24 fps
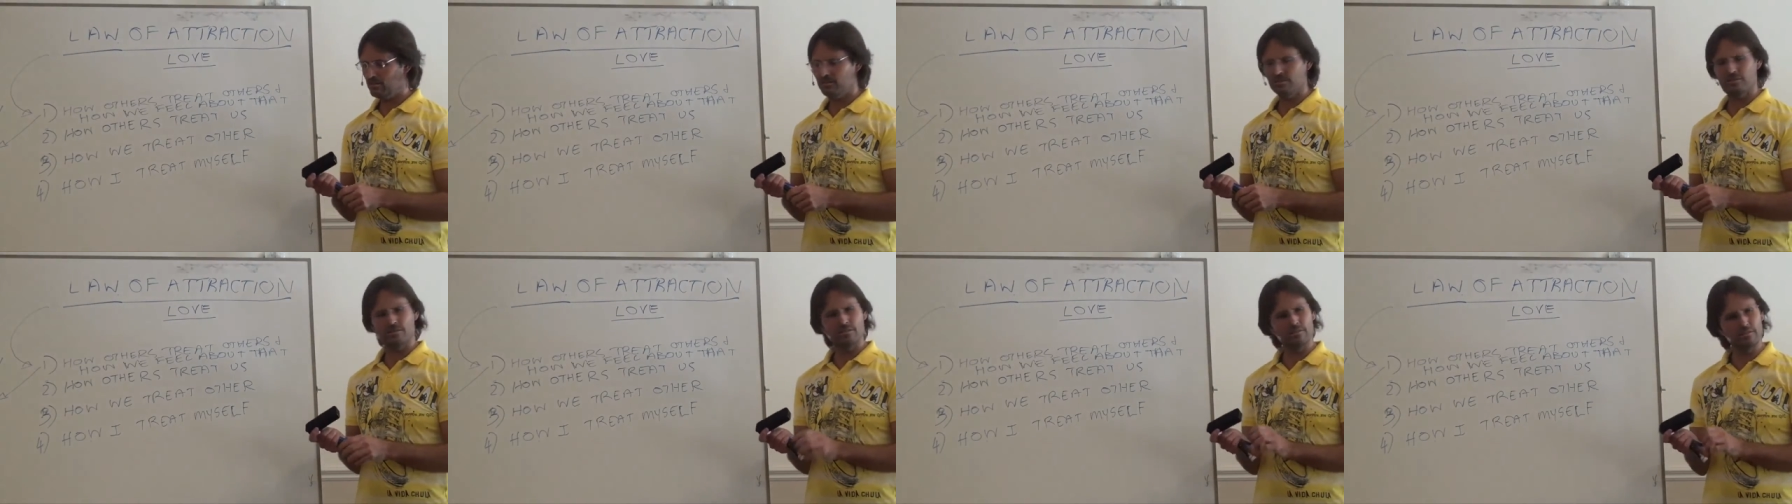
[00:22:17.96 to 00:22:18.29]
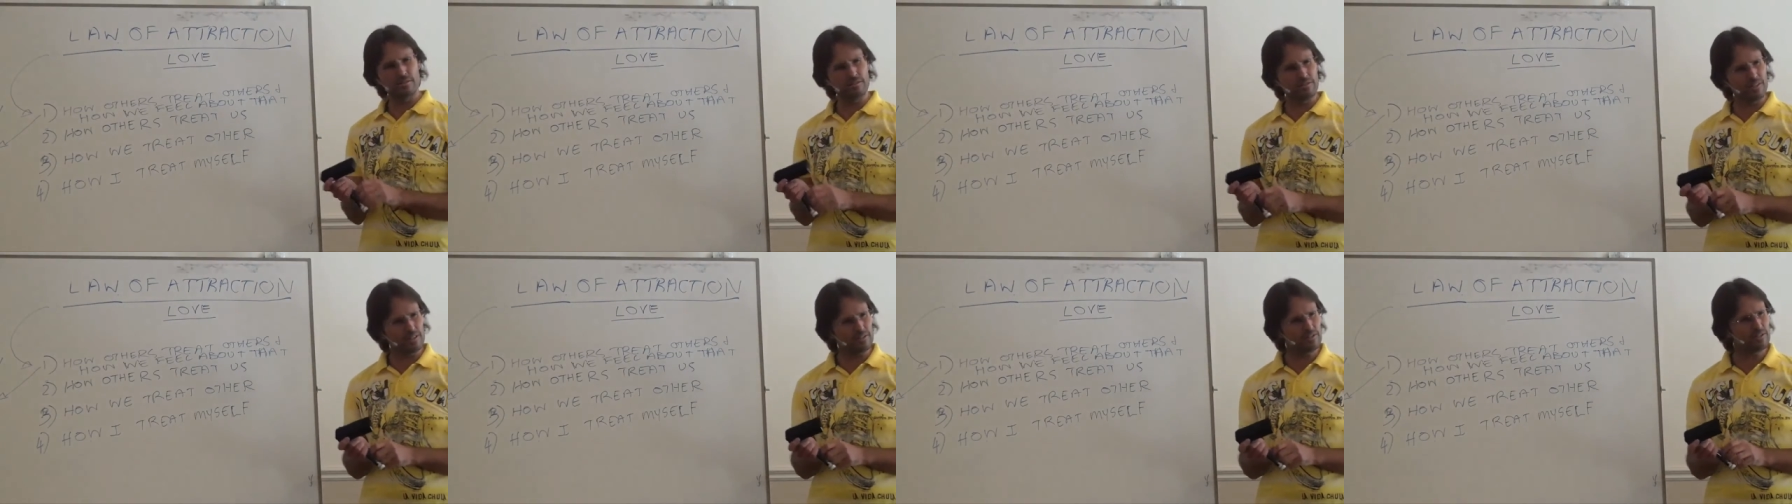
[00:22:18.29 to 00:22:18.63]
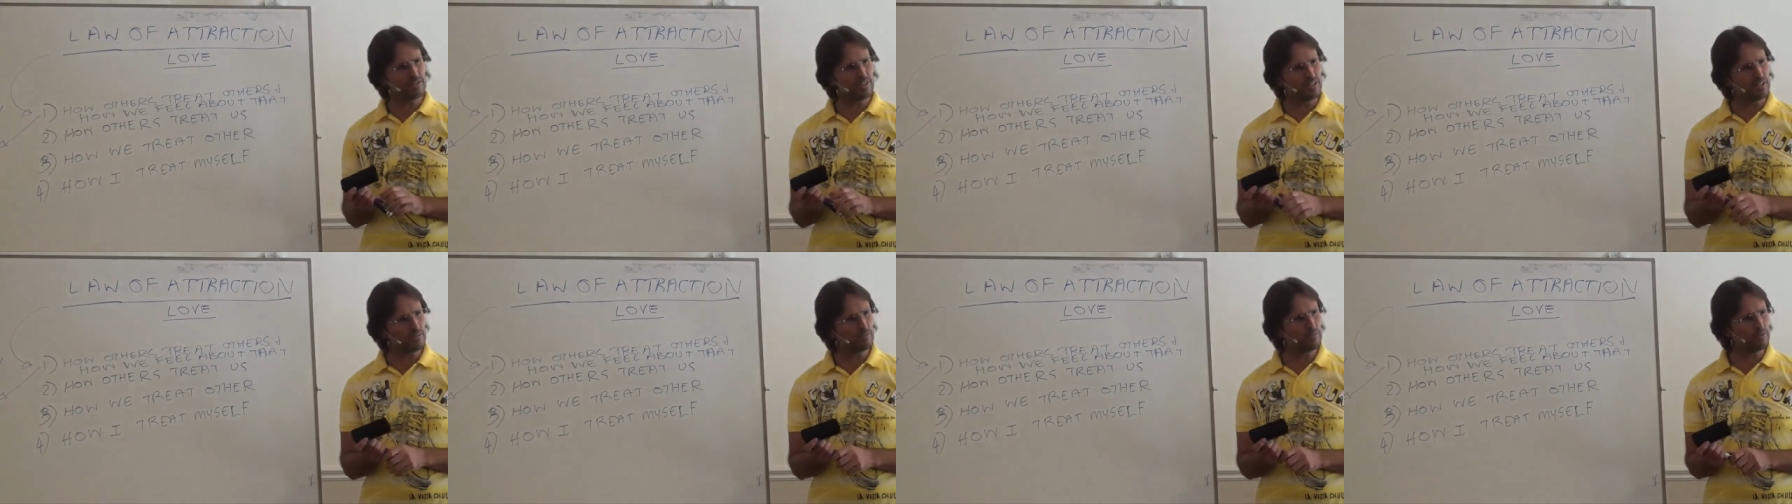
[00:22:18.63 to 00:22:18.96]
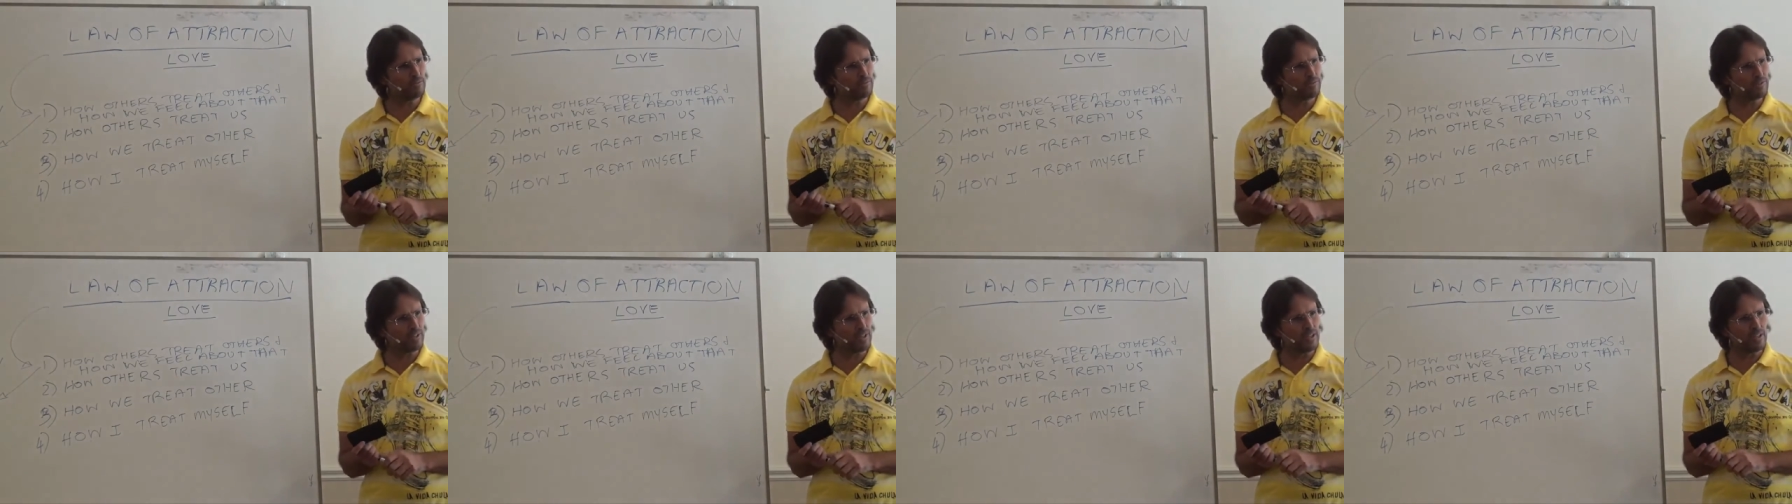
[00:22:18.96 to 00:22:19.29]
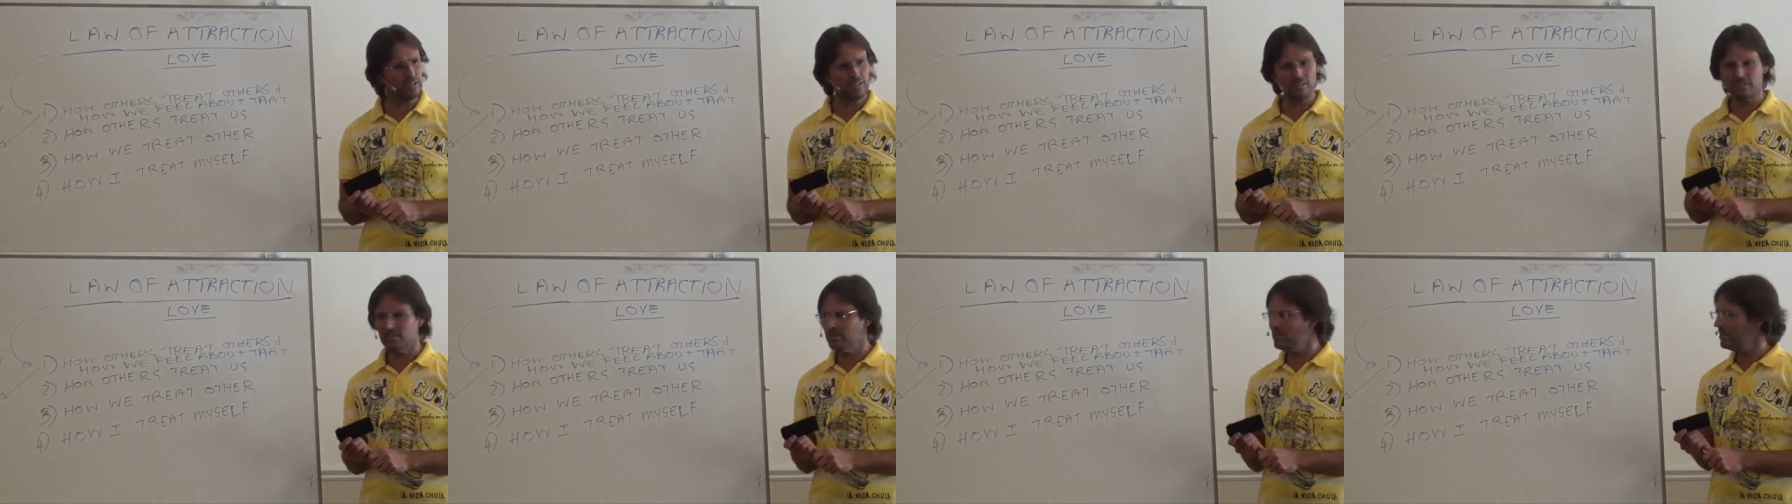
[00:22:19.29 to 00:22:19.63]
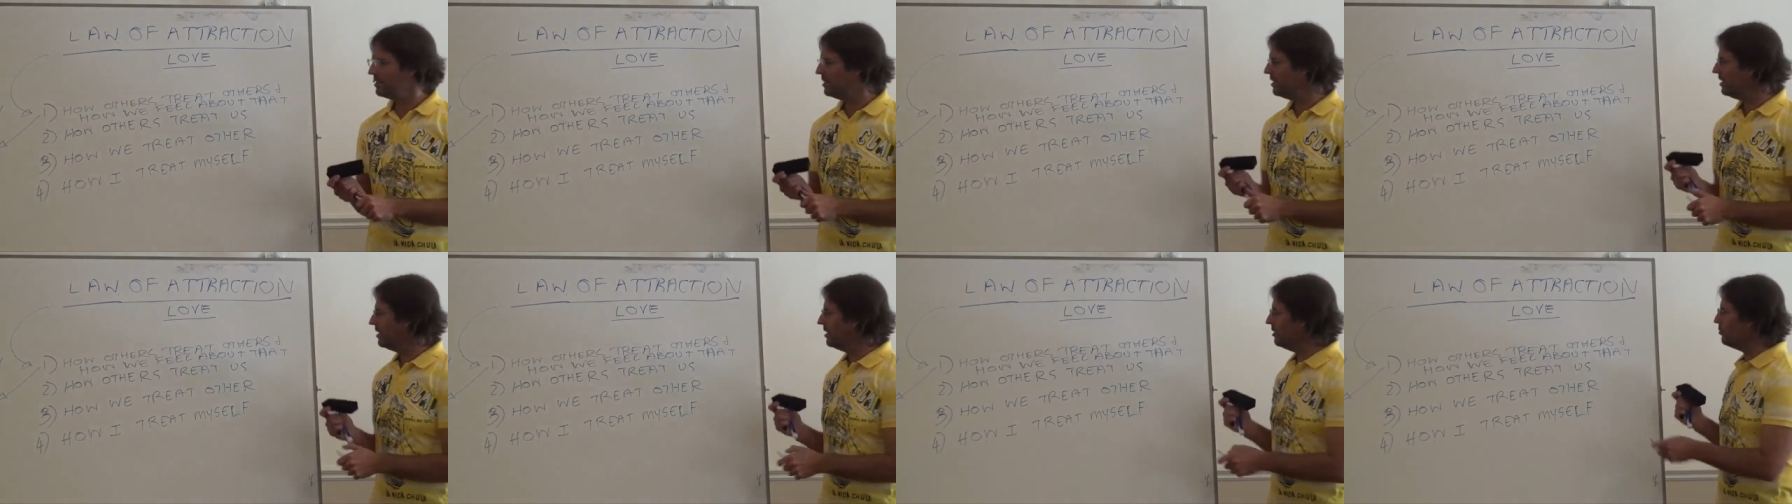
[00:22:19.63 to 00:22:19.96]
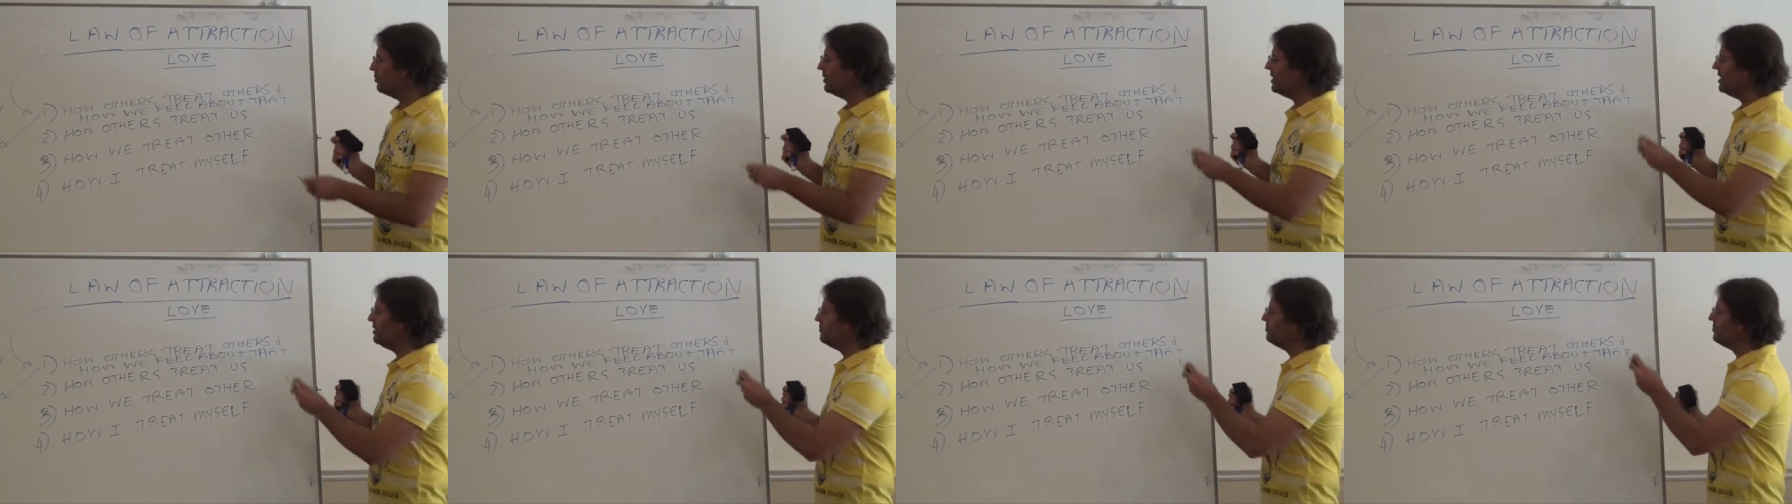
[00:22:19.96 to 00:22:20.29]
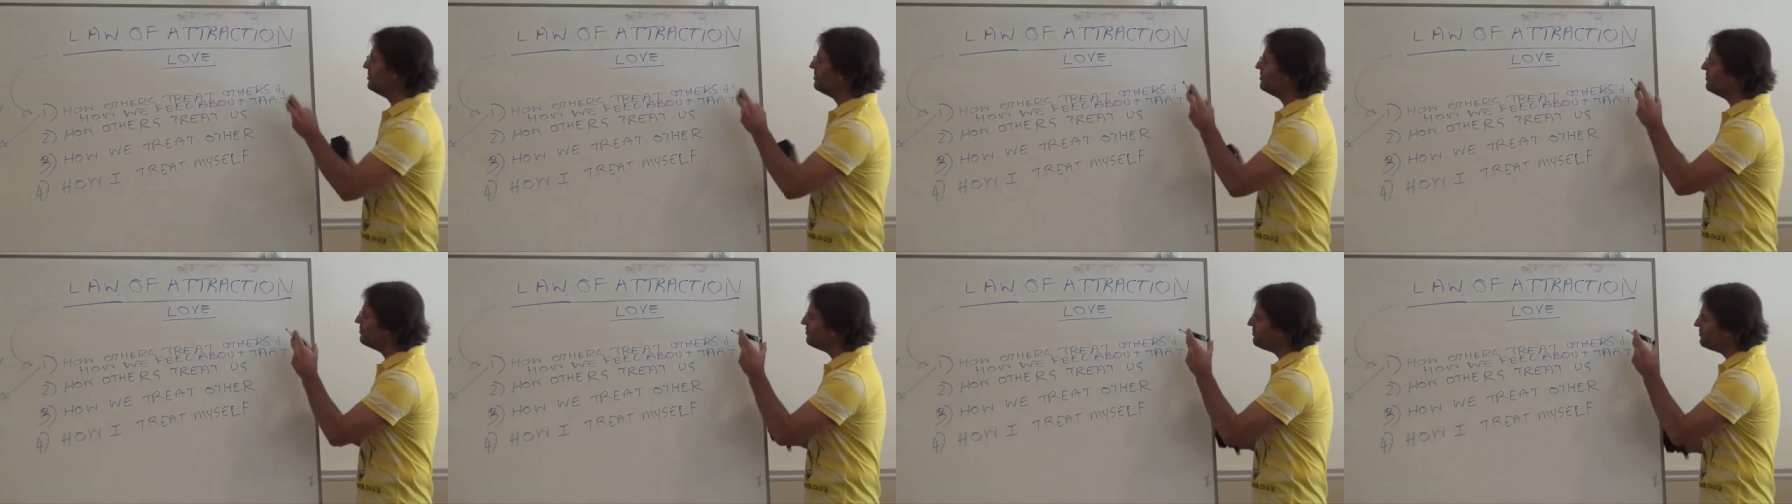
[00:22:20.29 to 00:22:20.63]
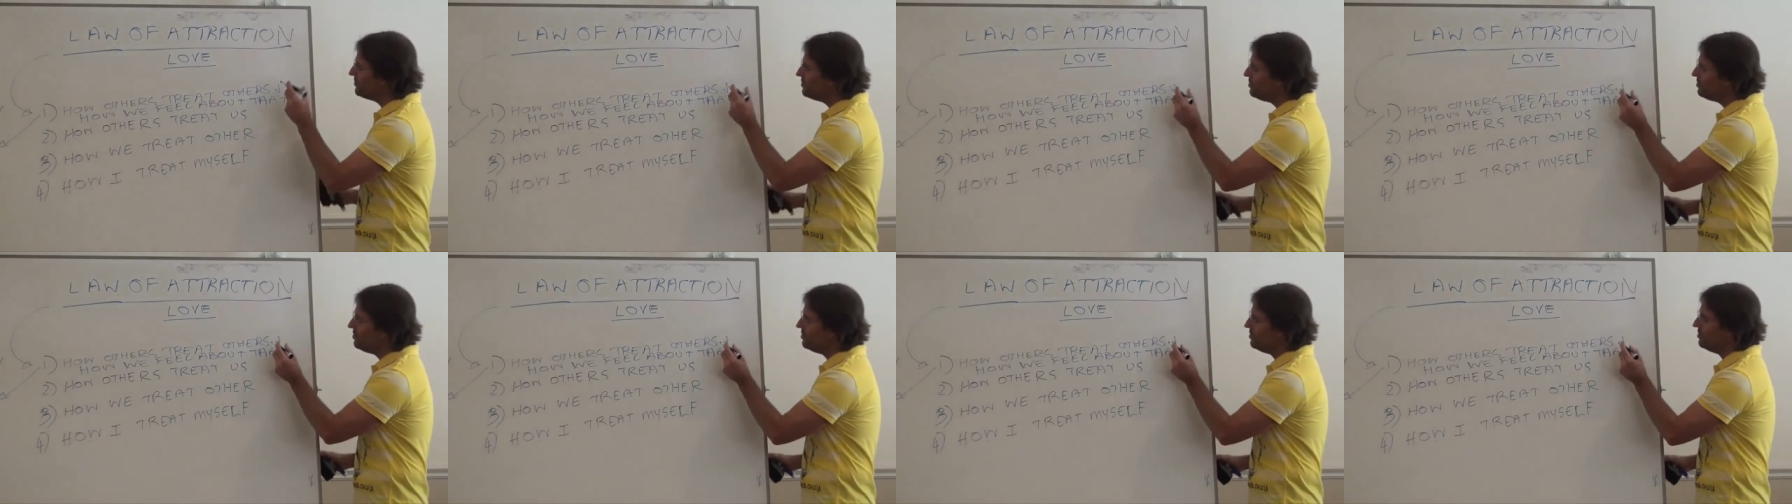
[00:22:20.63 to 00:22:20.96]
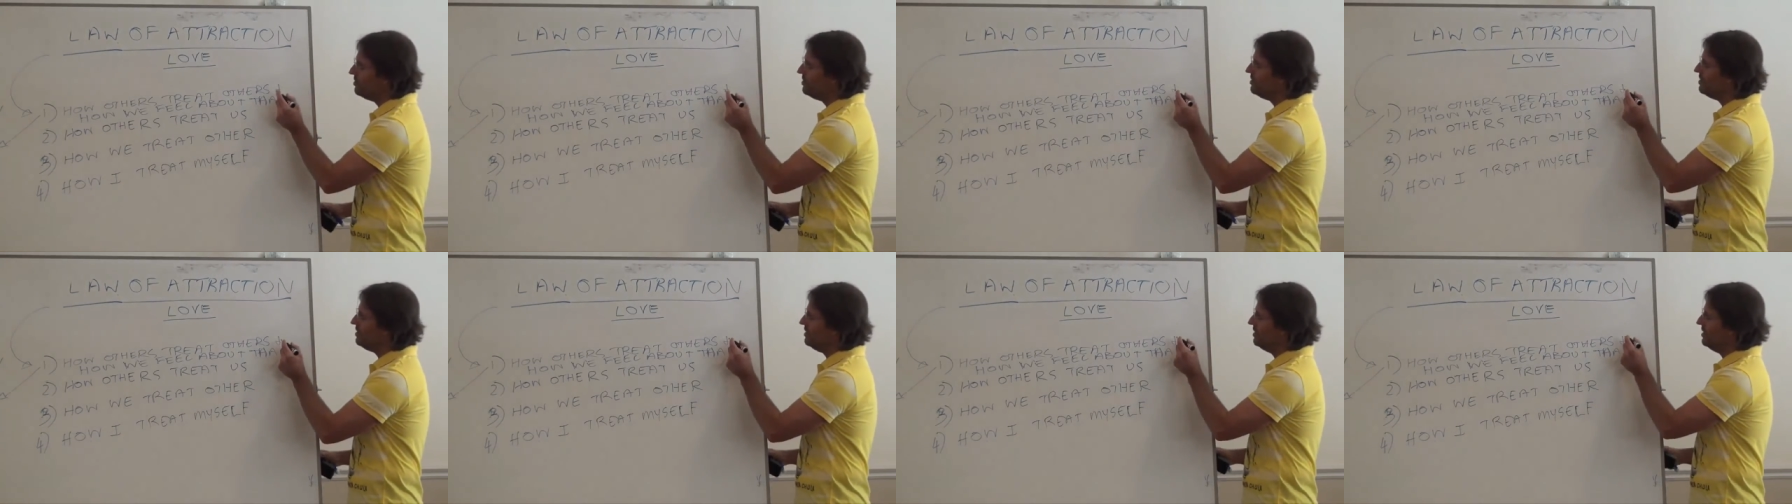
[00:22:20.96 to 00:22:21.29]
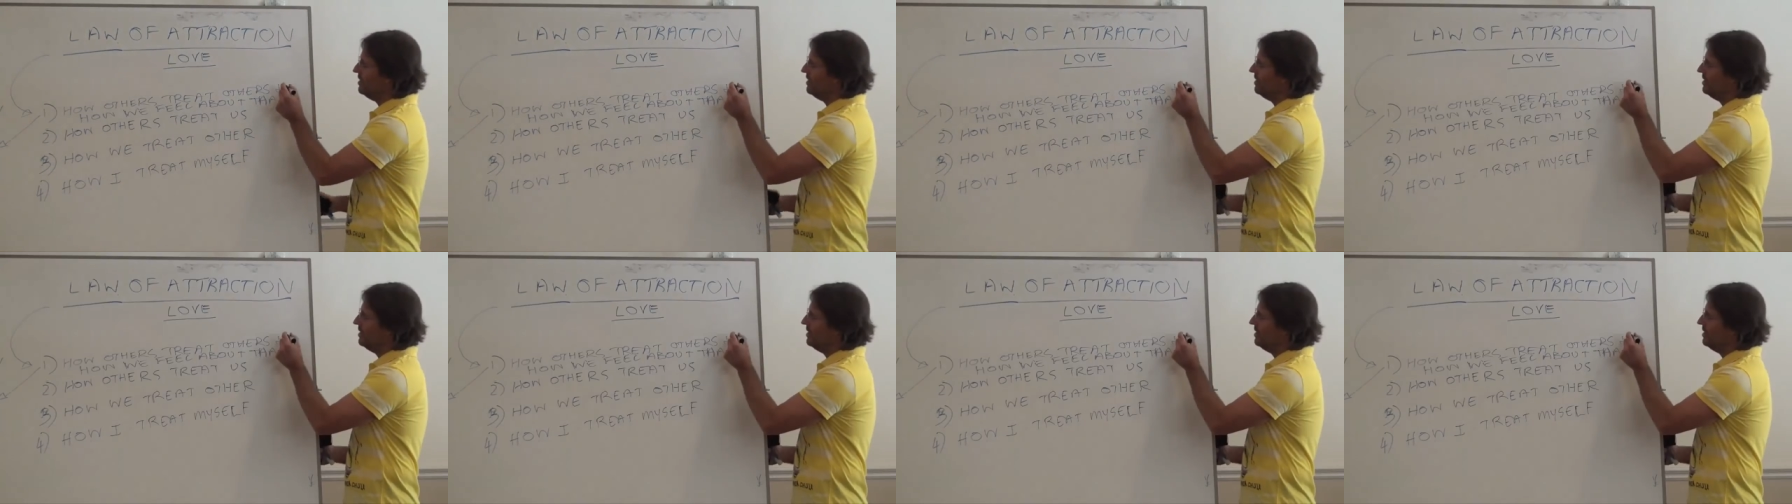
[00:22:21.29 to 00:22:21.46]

Do you, do you understand what I'm saying? We prefer